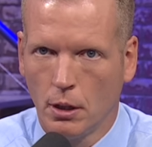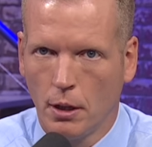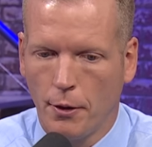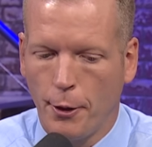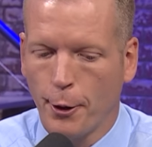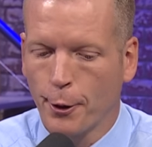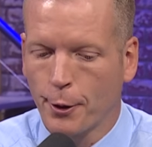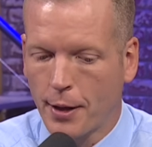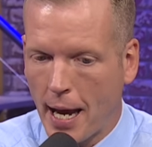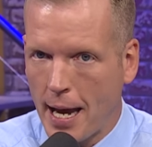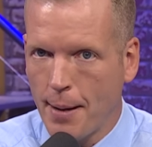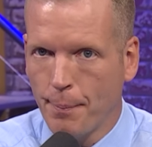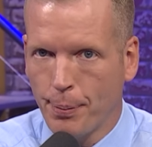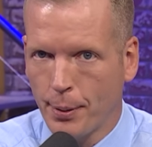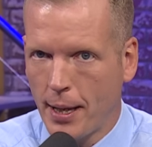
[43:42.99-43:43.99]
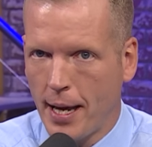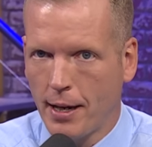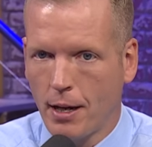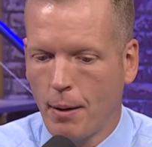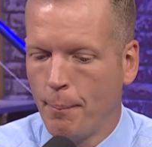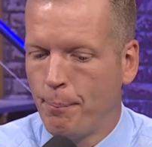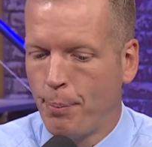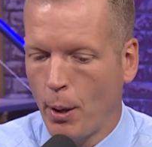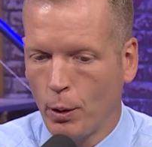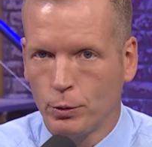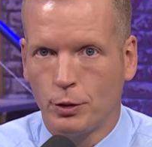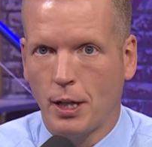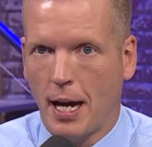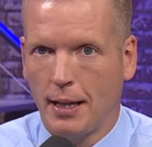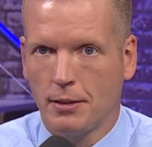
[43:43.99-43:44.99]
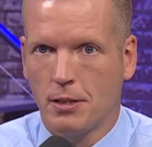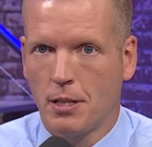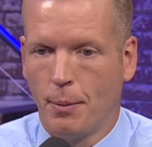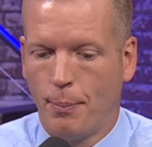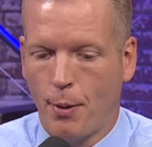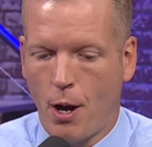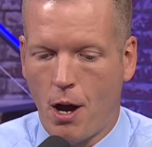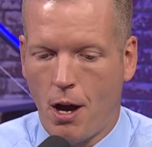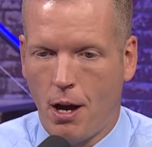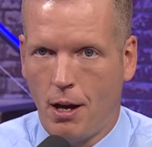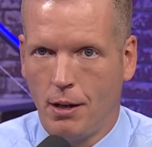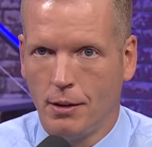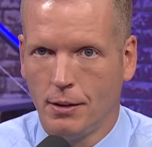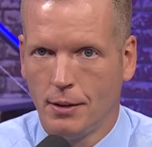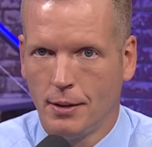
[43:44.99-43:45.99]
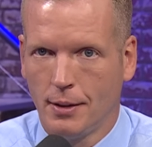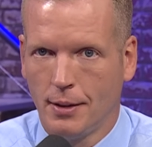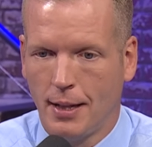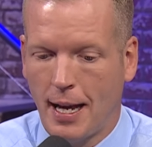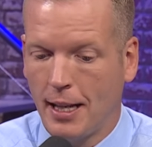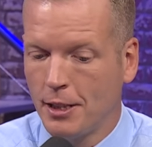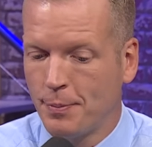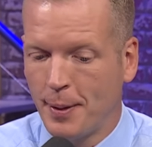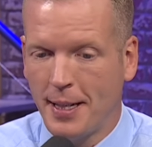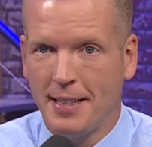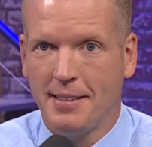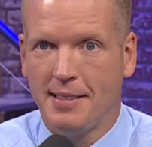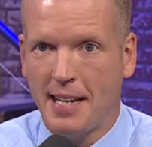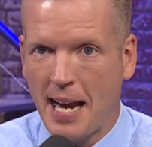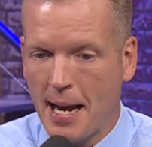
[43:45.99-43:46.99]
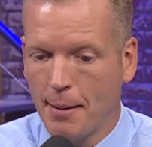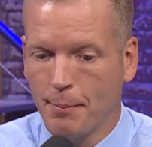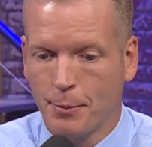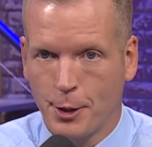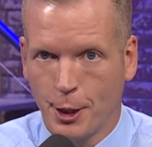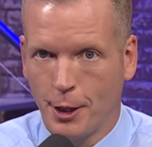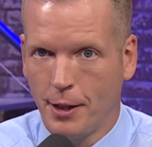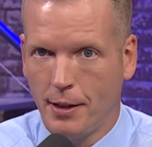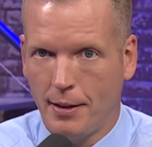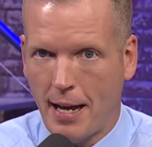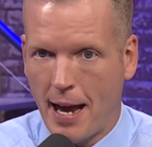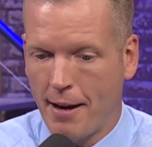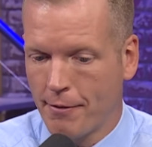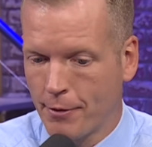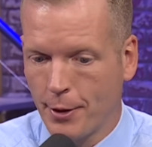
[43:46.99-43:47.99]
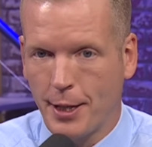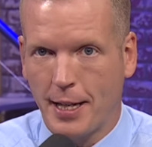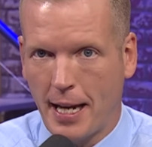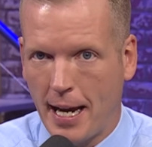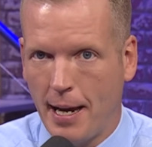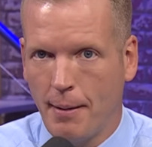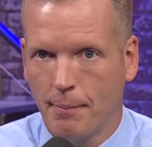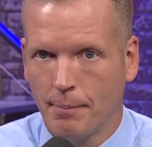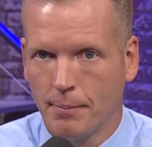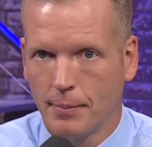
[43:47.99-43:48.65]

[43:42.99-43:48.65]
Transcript: their game plan on both sides of the ball has been damn good every game.